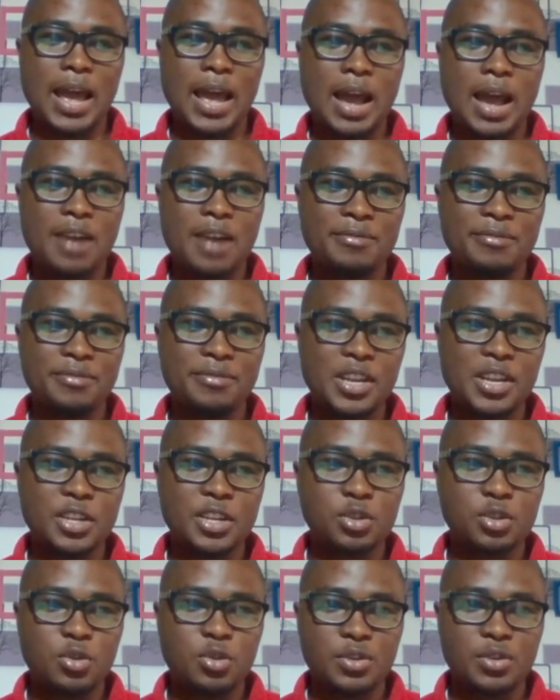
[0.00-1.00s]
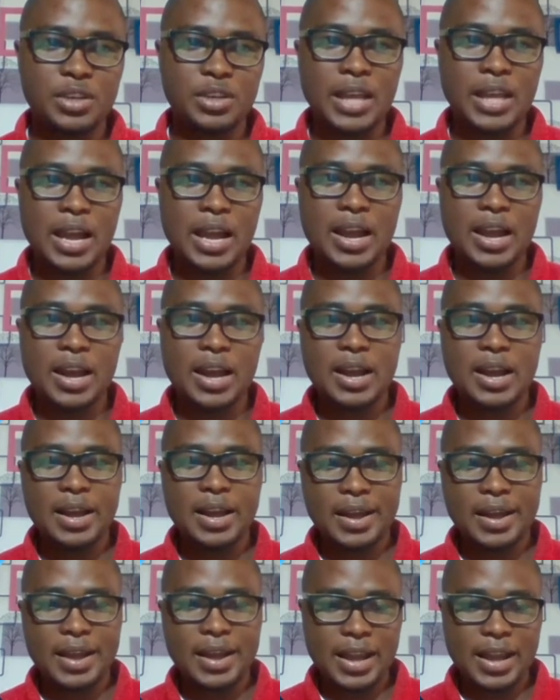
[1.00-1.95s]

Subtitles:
I have VS Code here.